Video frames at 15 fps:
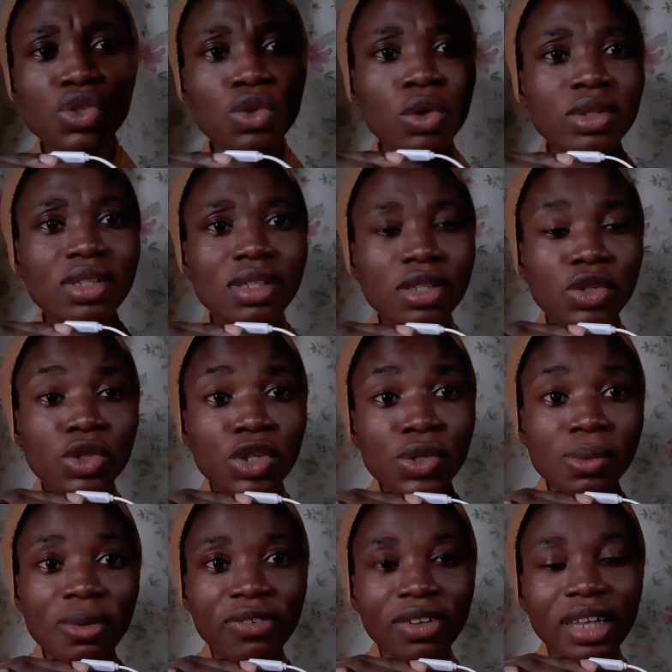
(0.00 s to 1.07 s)
not, excuse
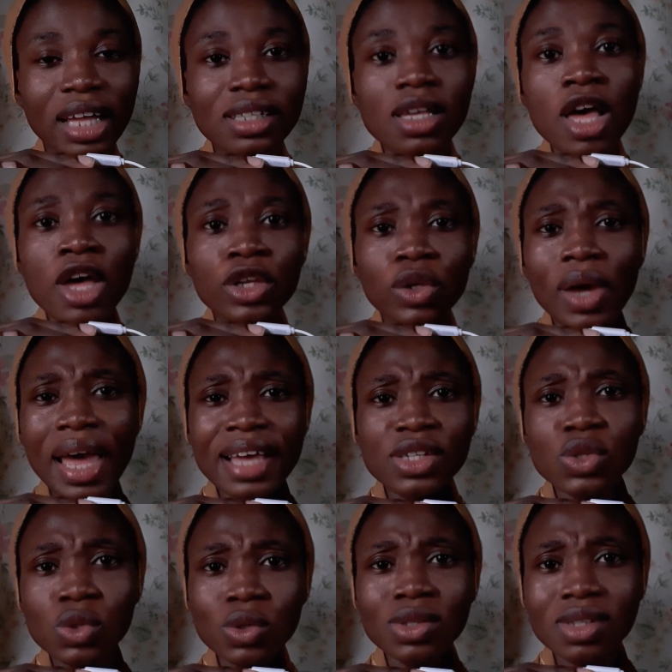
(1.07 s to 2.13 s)
me for that, your hair is
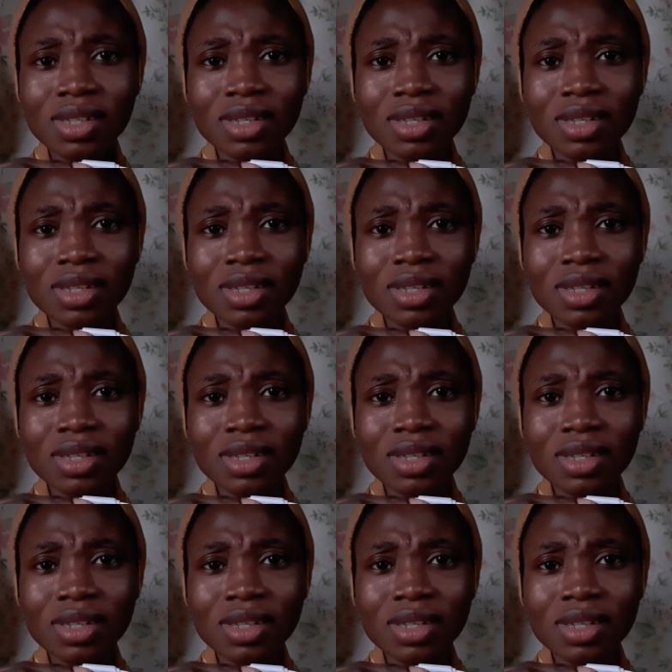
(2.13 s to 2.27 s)
not